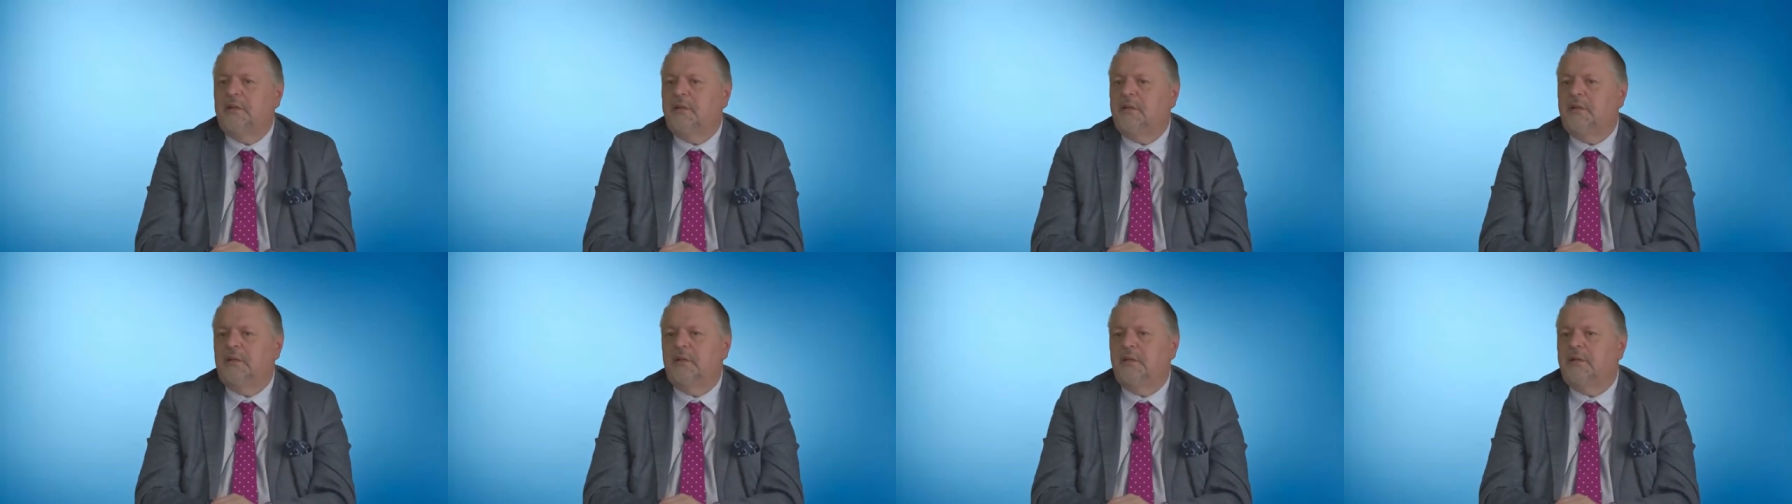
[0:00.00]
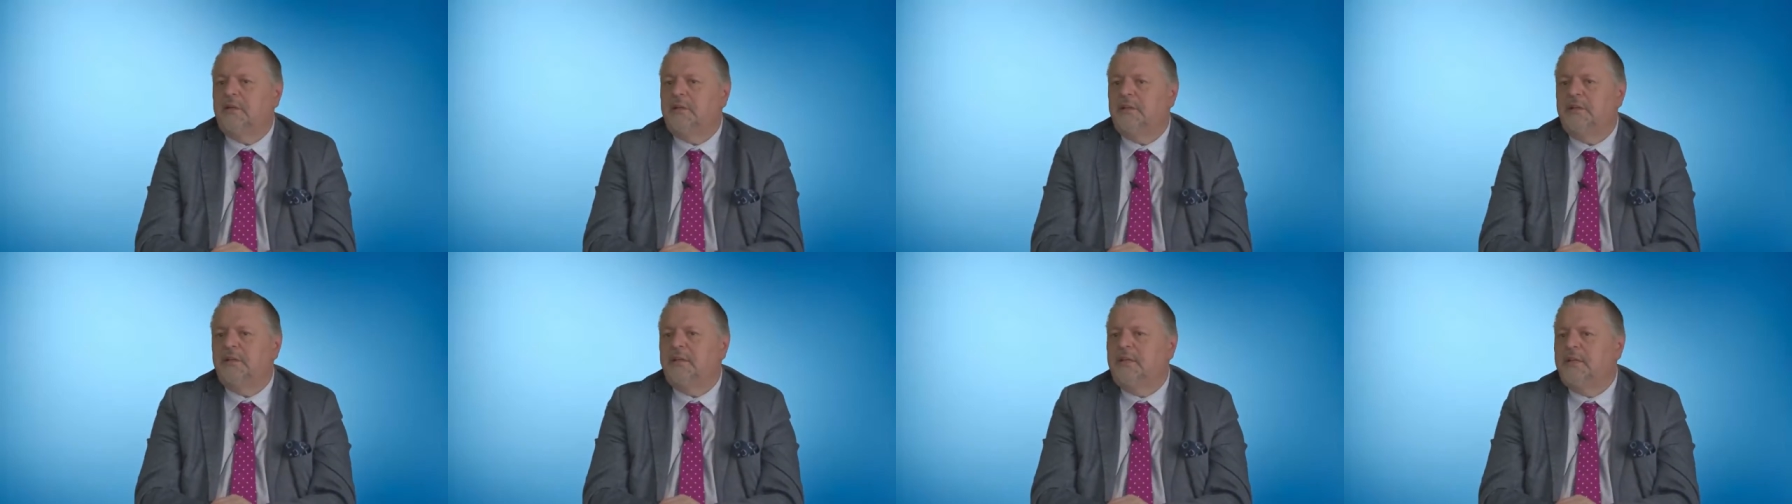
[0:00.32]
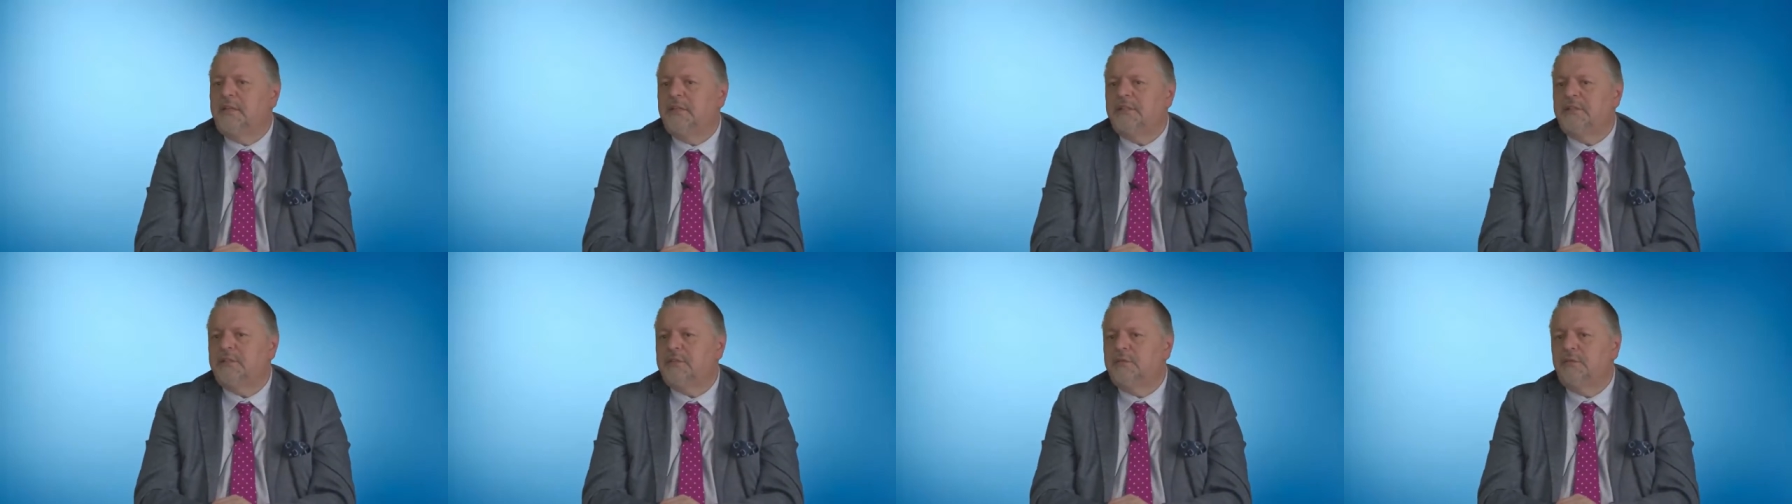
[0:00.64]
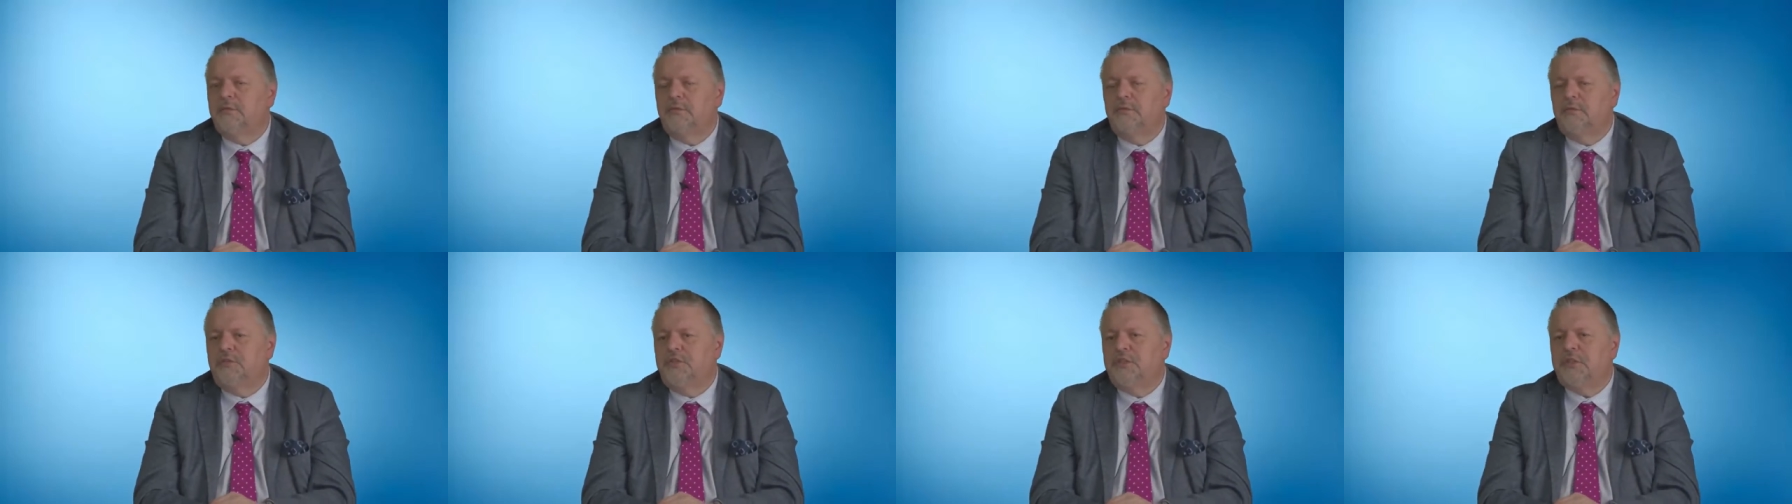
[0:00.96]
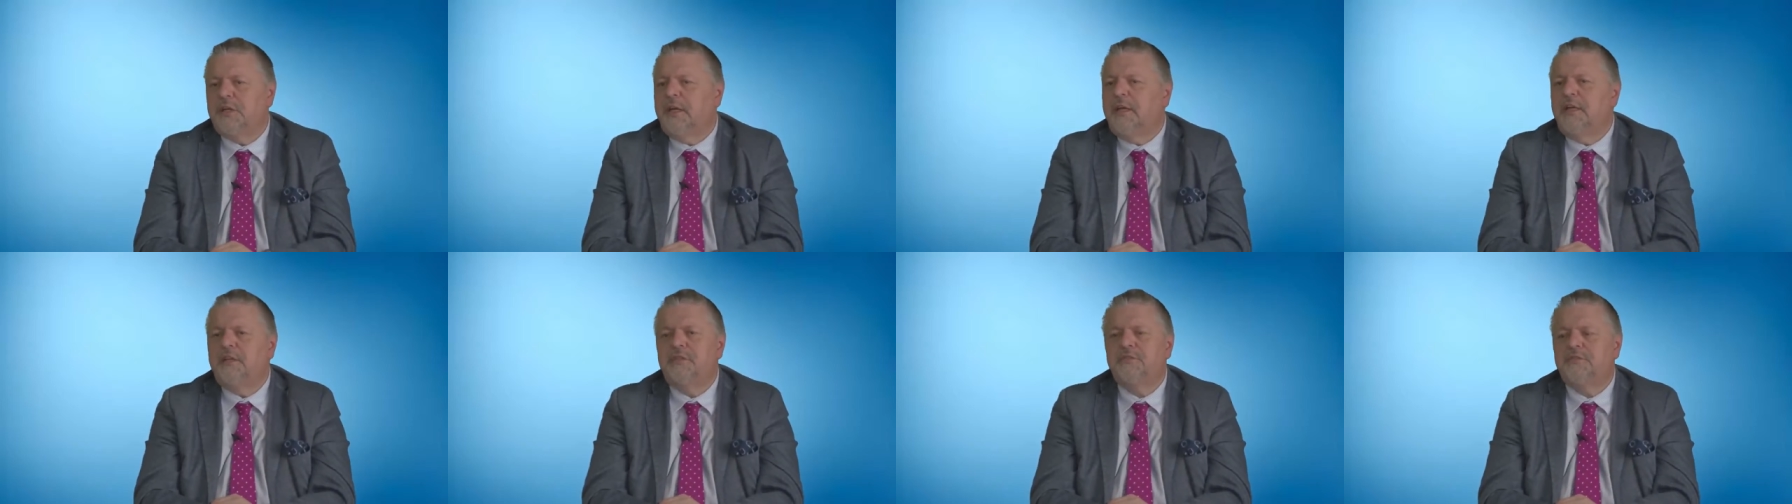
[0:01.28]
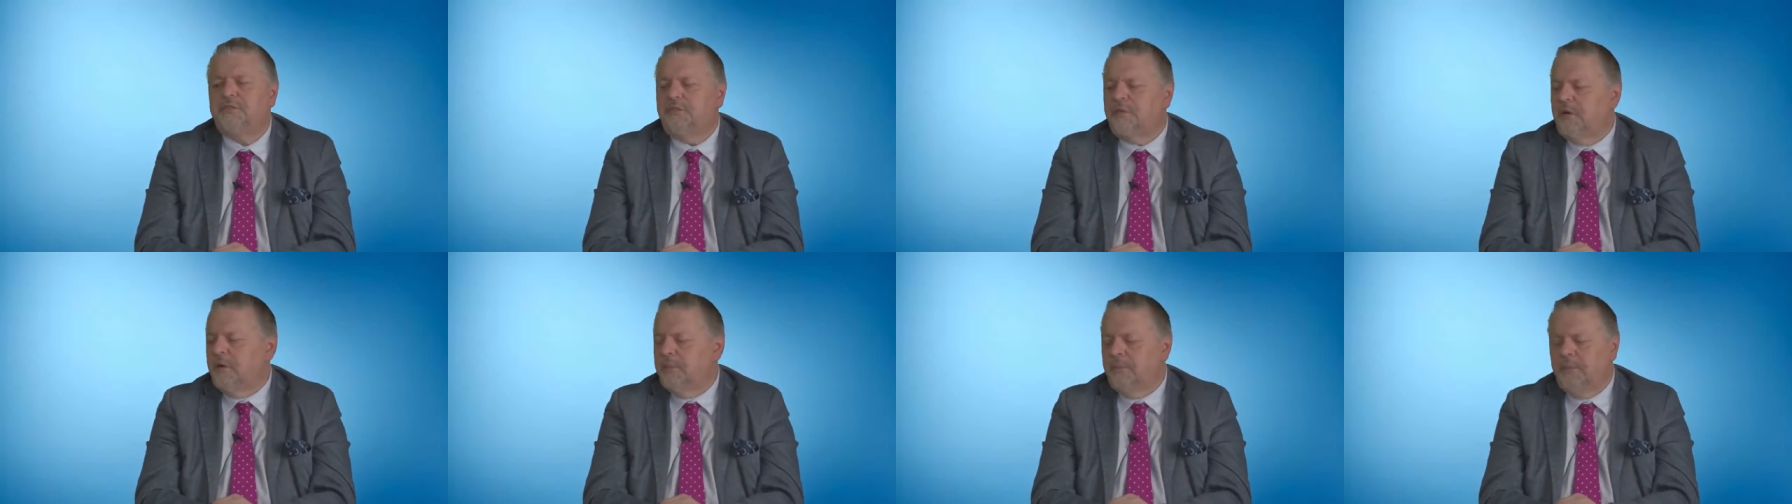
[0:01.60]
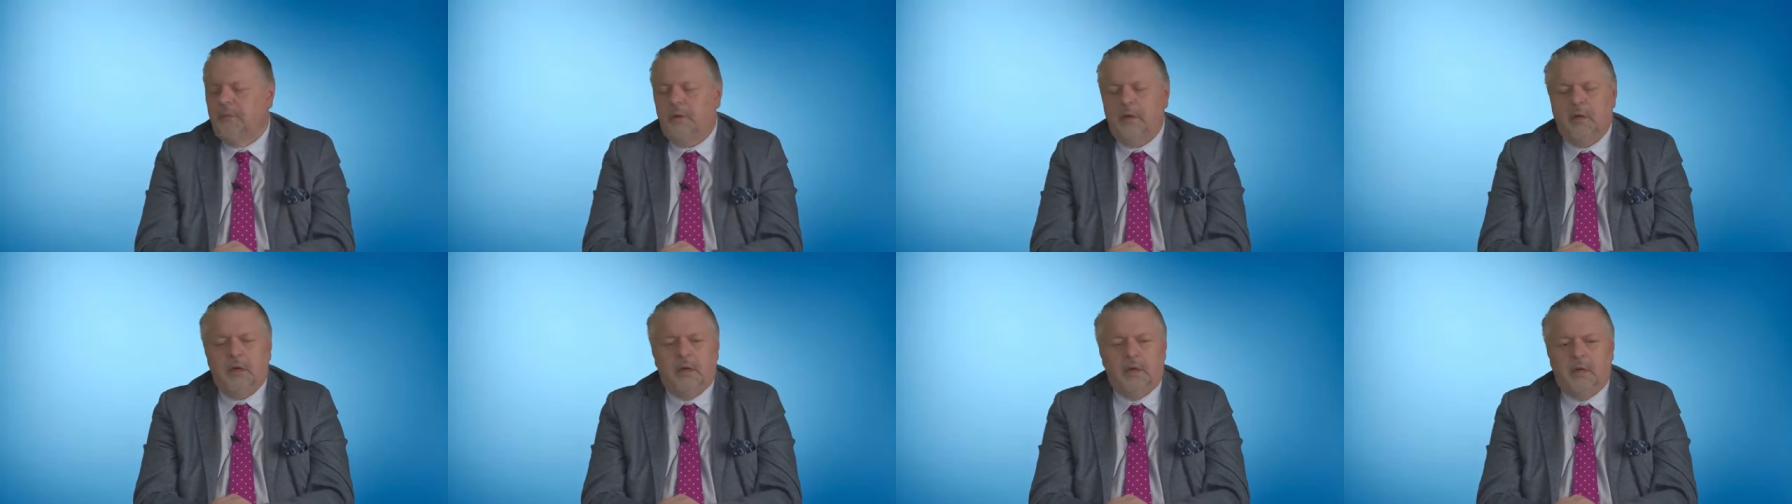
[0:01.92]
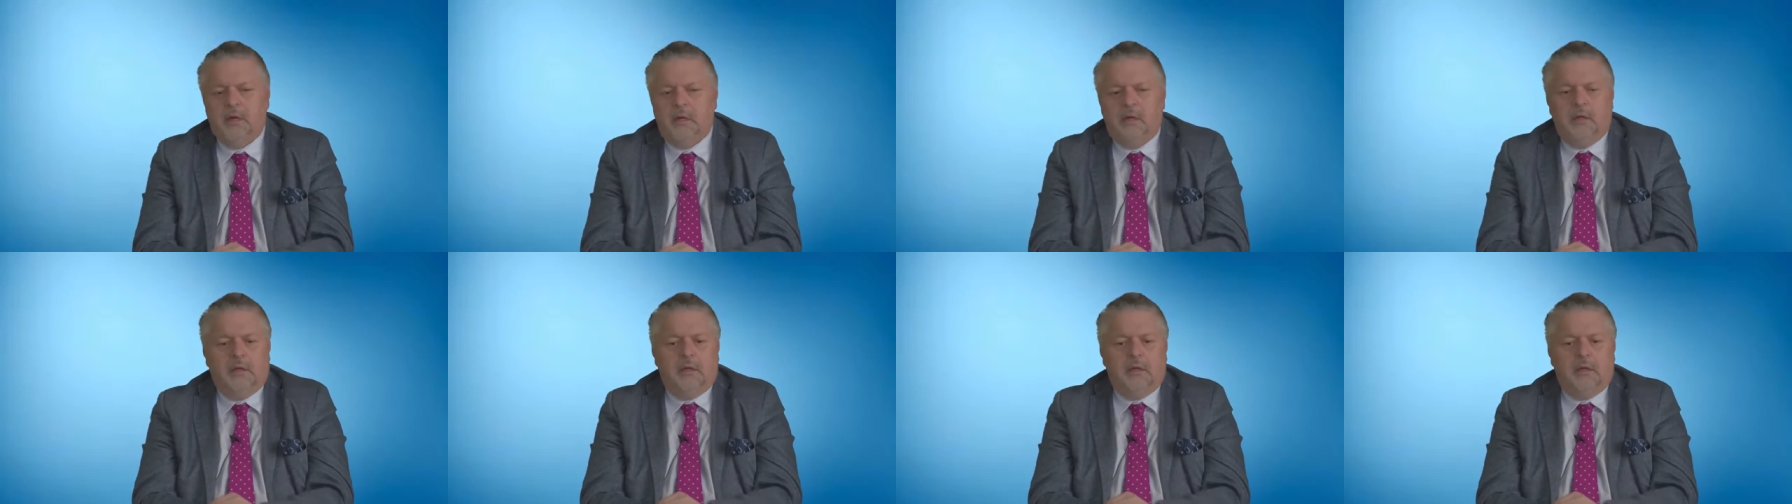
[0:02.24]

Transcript: Uh, it needs to change from uh,